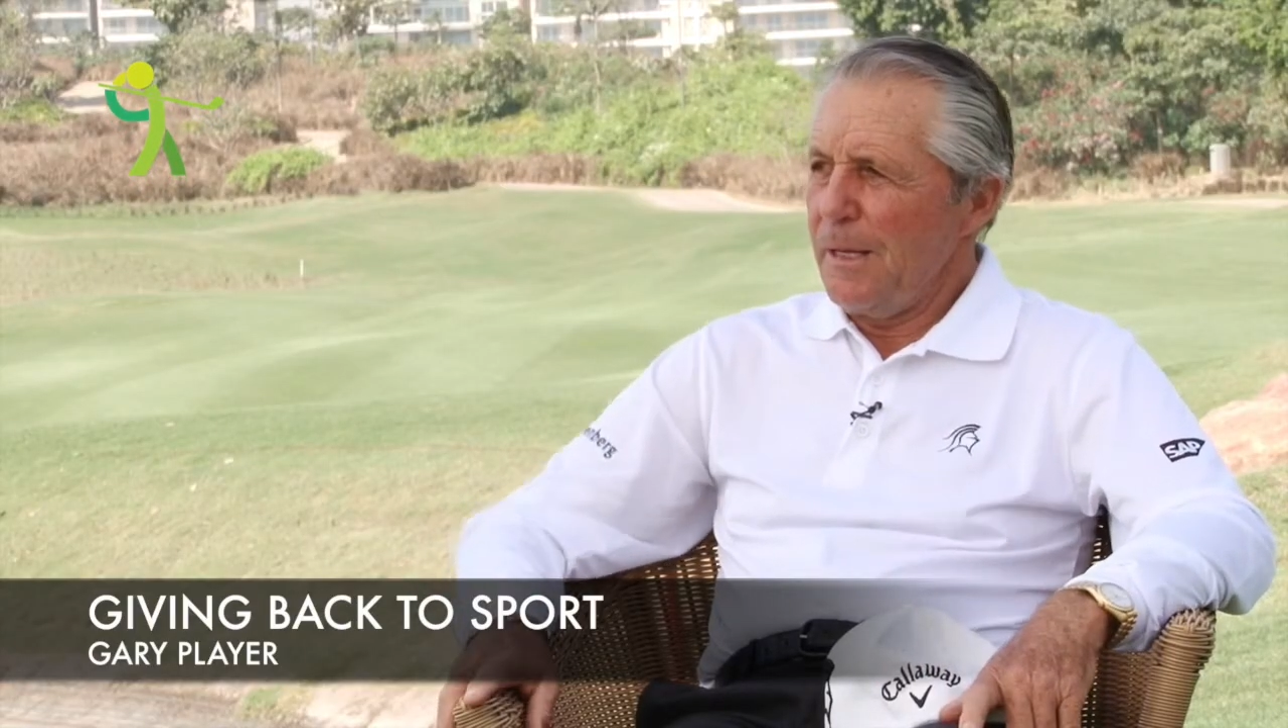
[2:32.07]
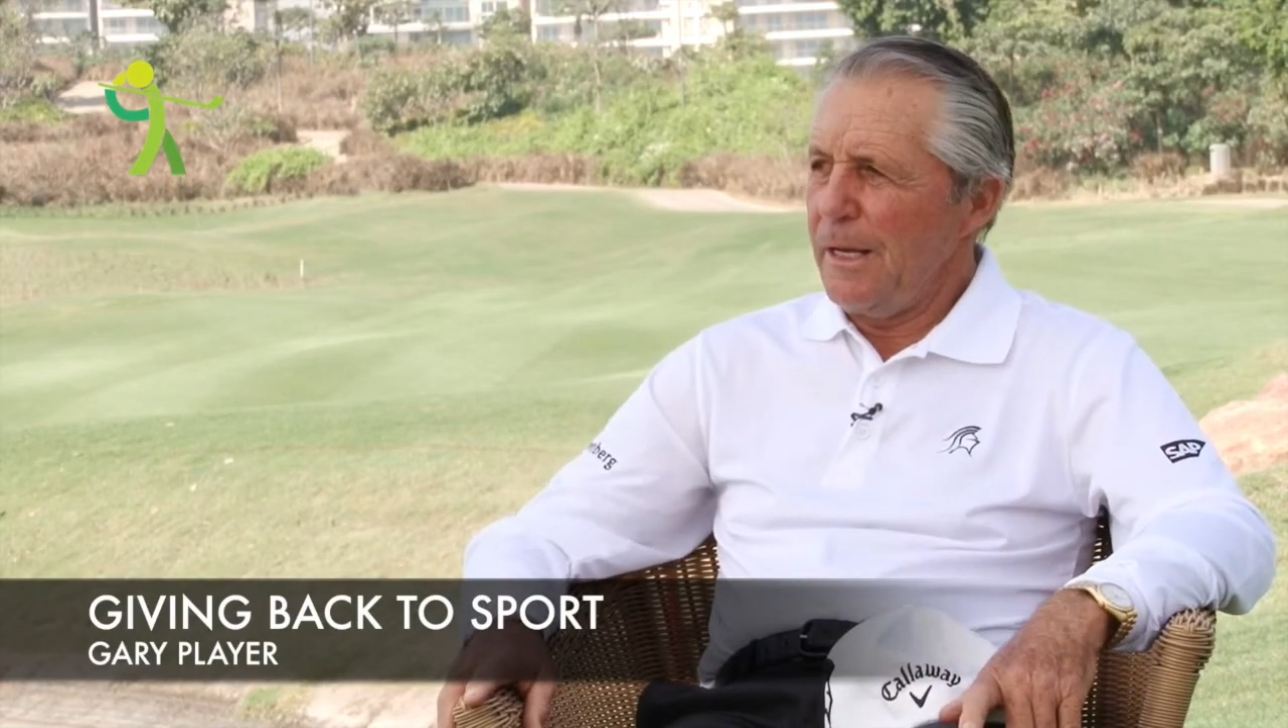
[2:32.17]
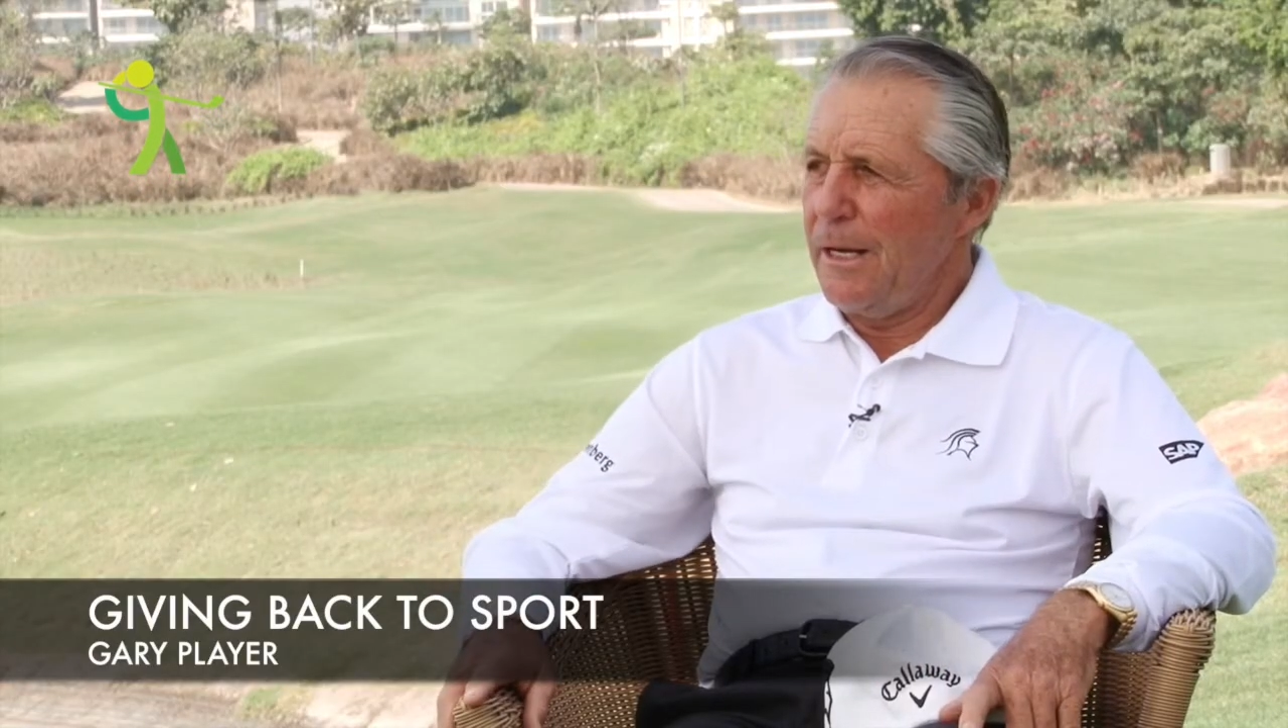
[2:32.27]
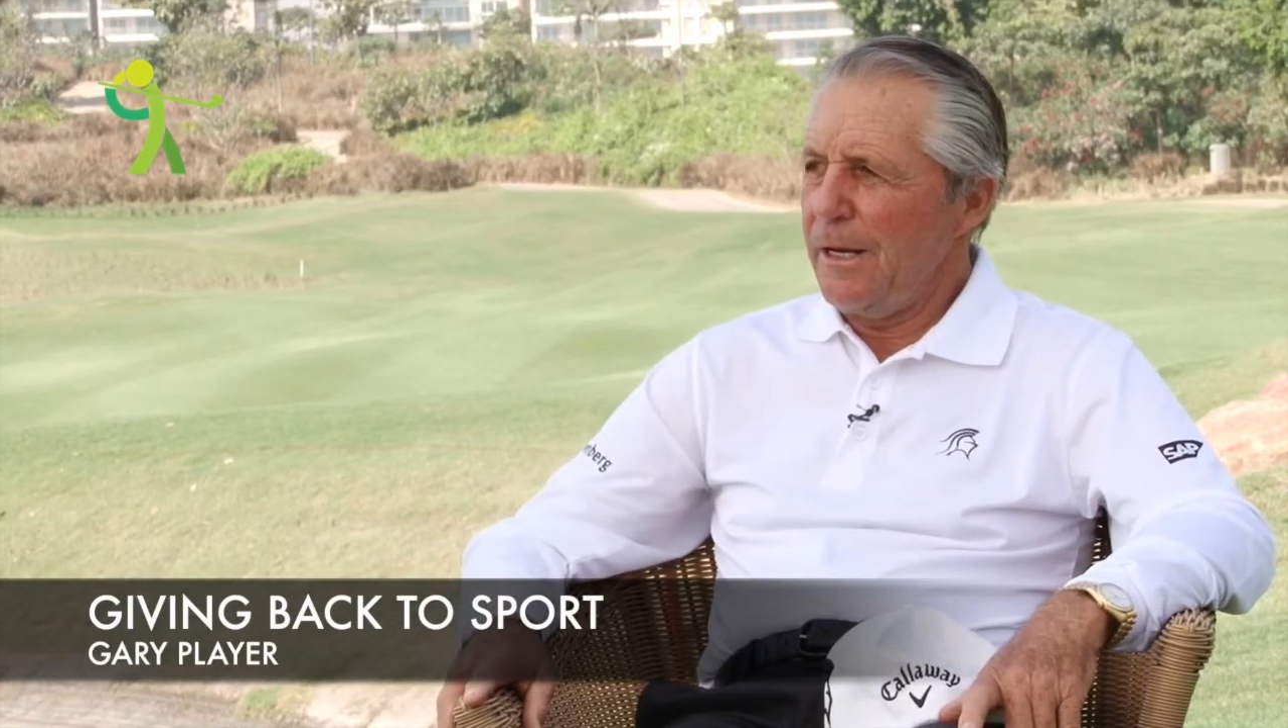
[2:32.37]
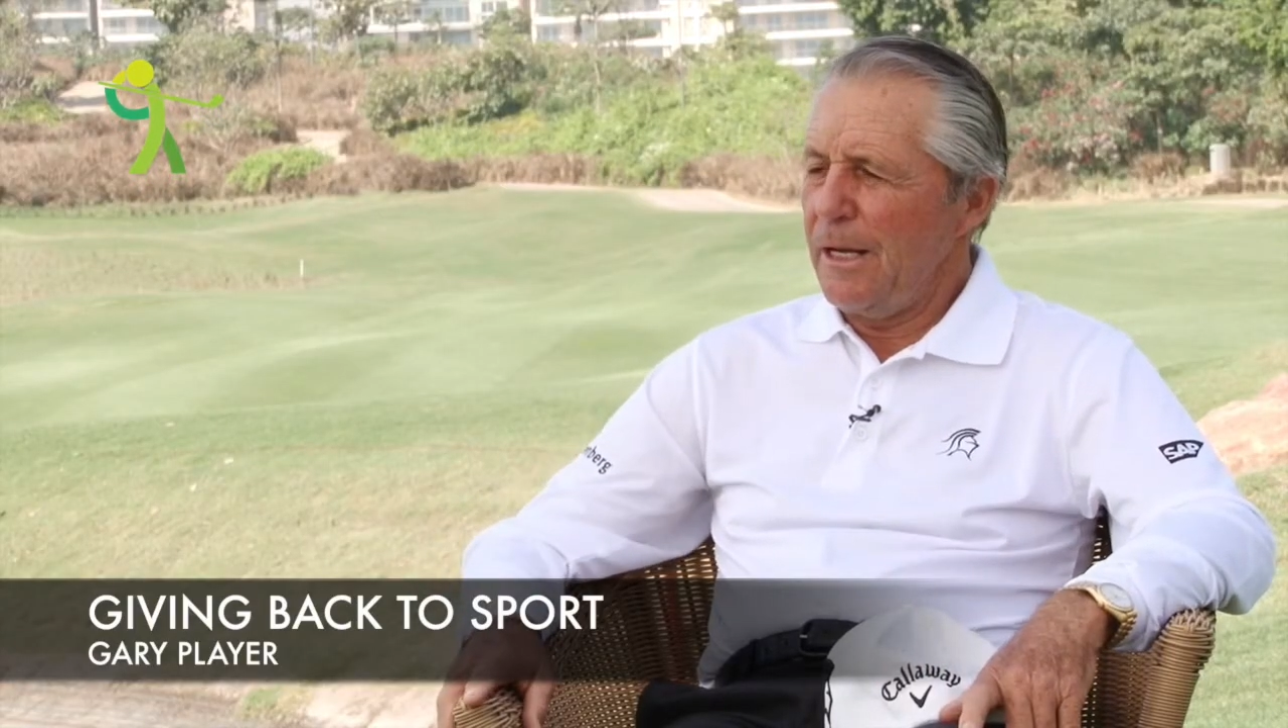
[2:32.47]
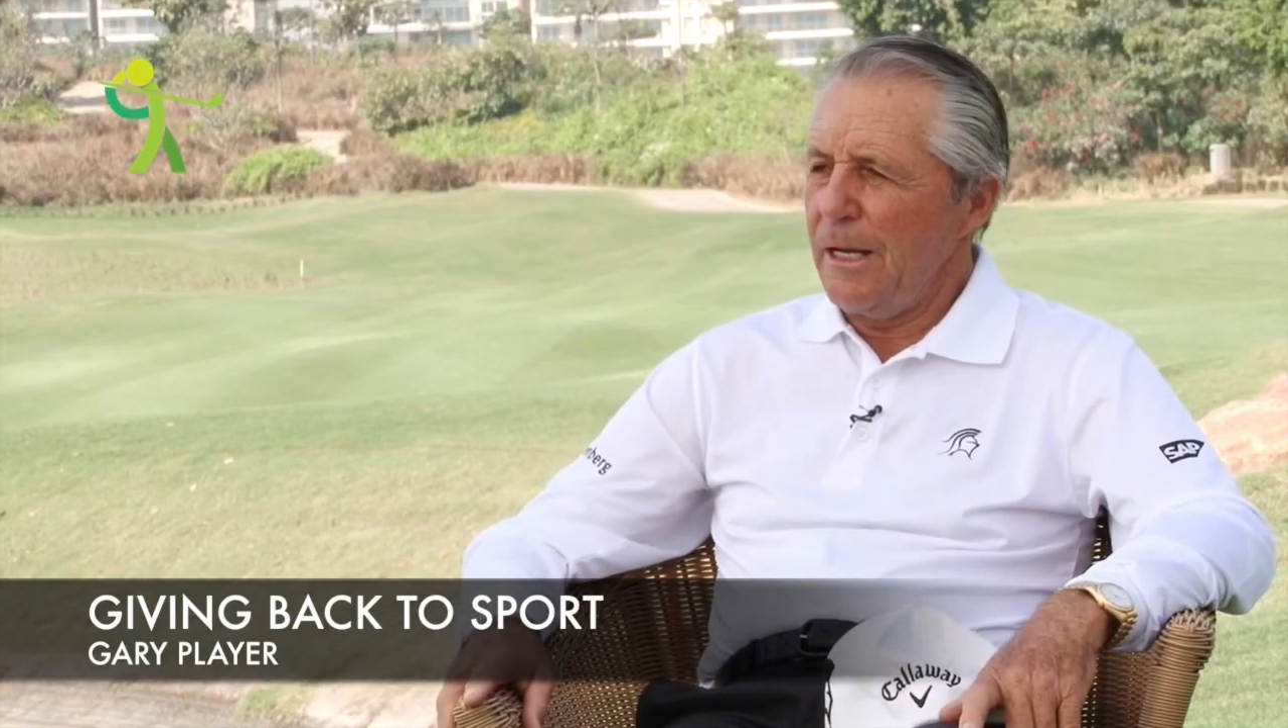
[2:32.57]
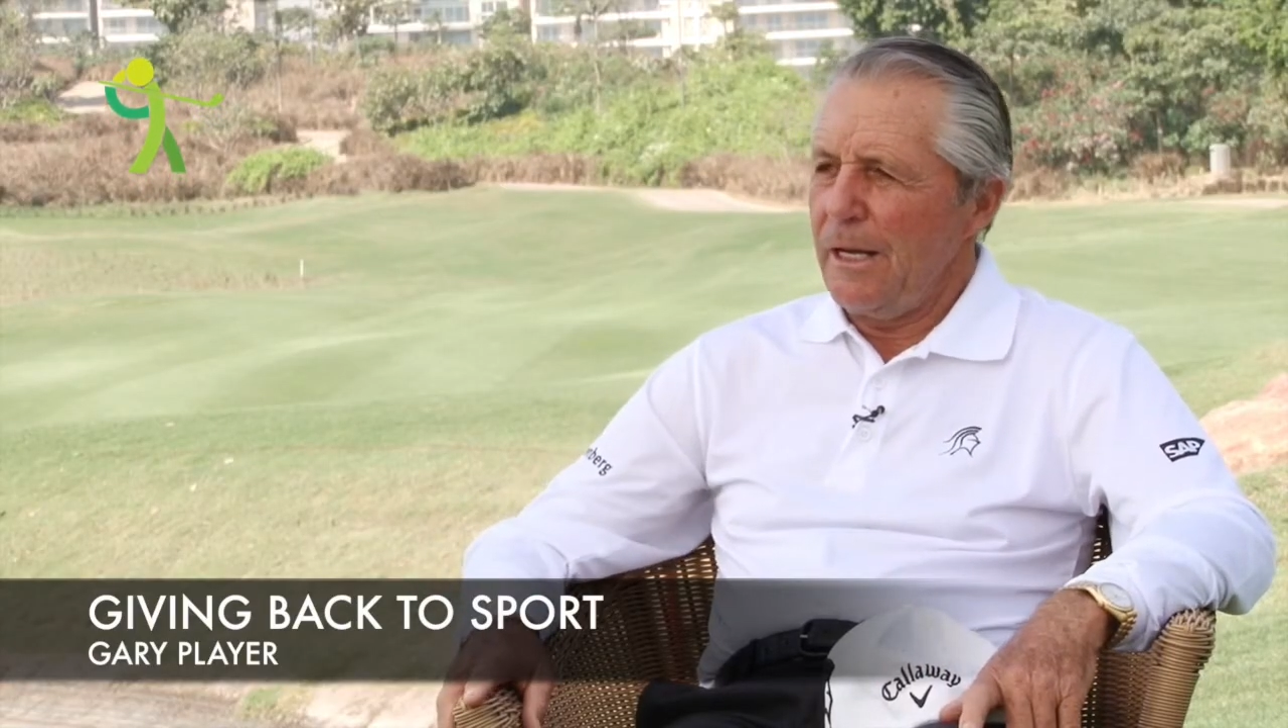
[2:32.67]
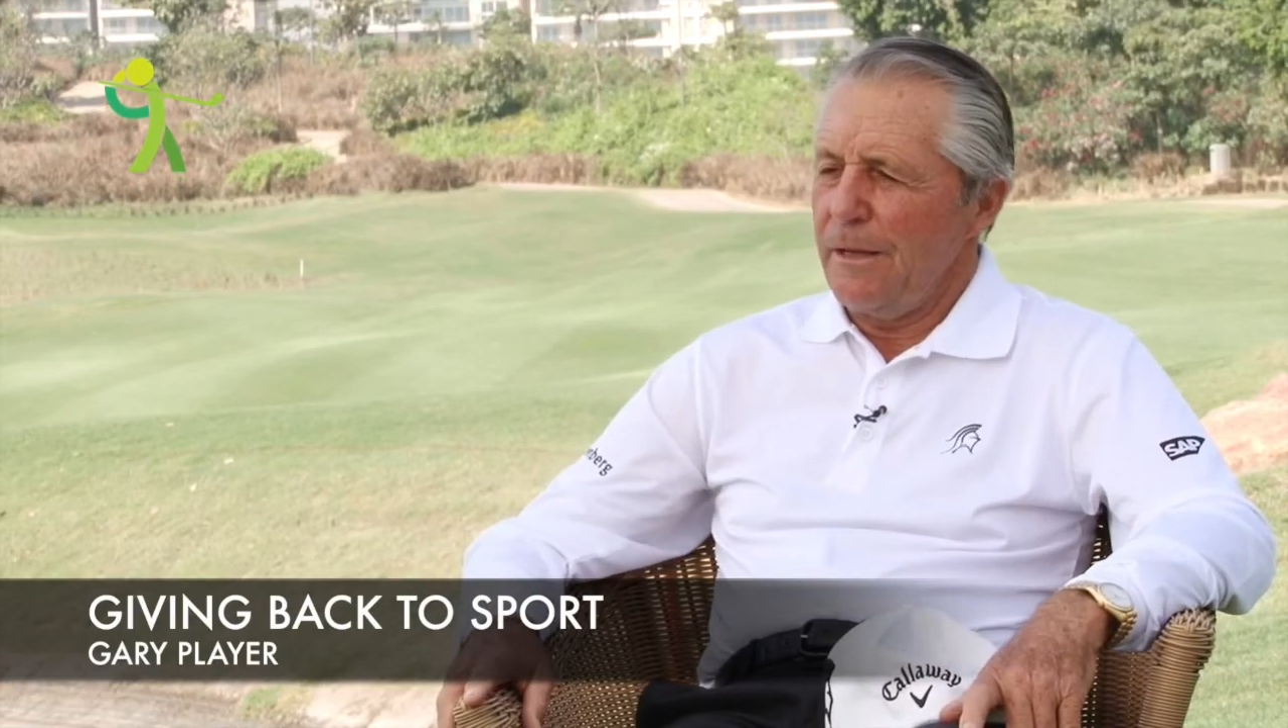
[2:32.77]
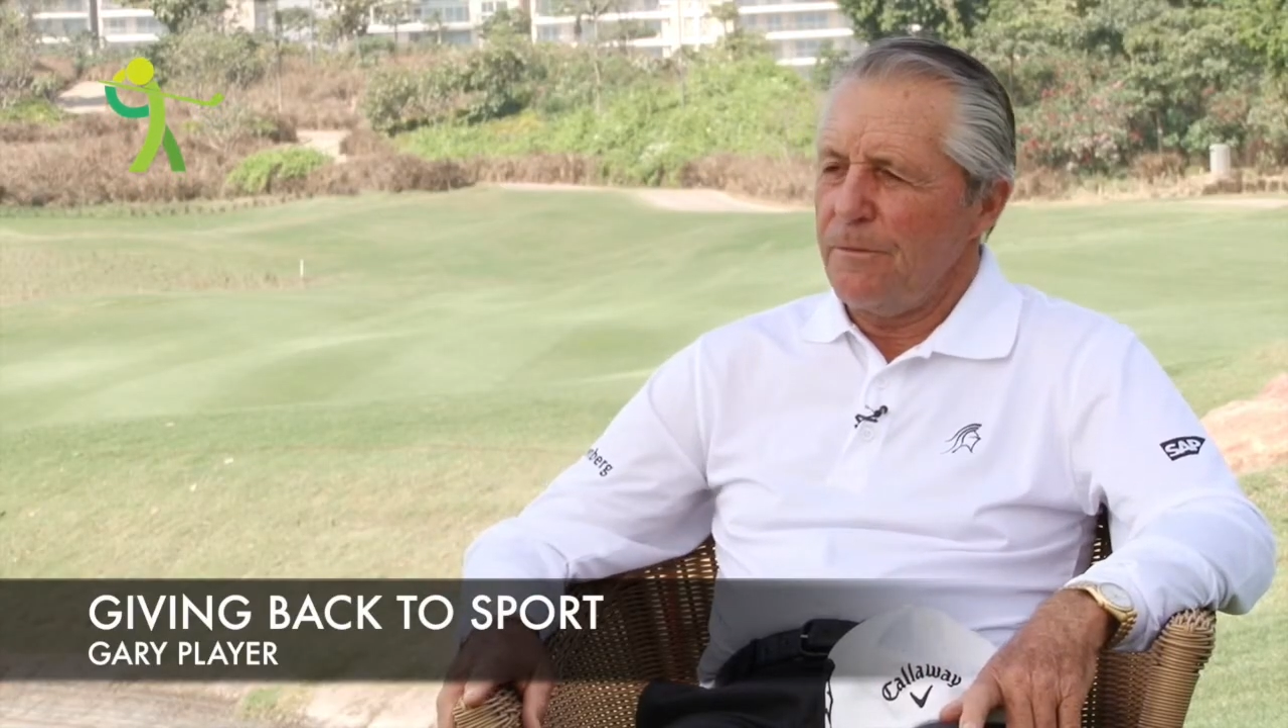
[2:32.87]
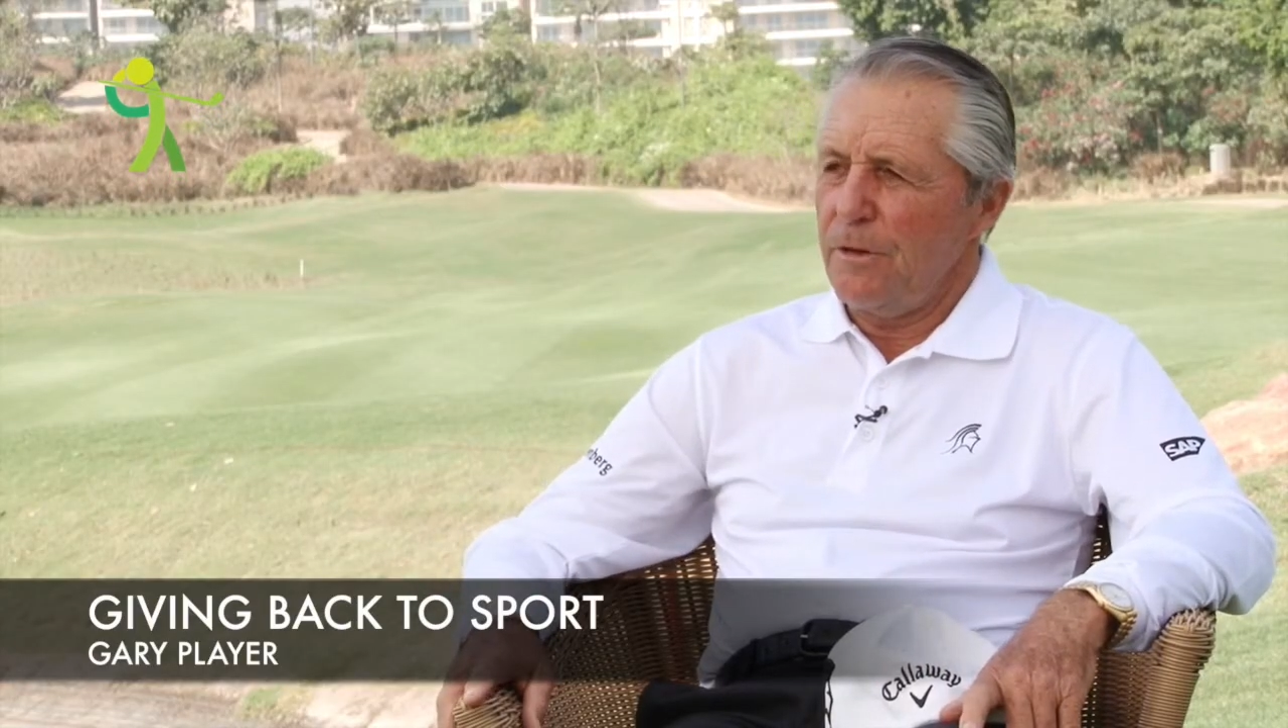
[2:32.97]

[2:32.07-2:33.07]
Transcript: And I've